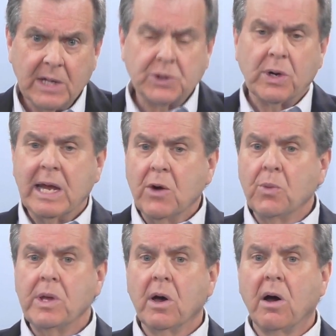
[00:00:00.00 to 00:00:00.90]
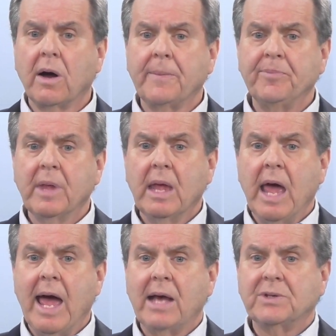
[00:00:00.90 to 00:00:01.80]
So here we are
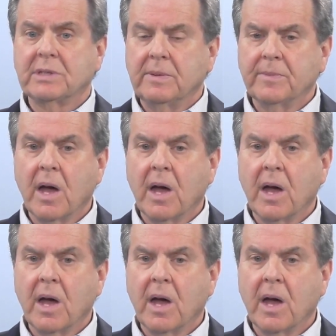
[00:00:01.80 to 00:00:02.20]
as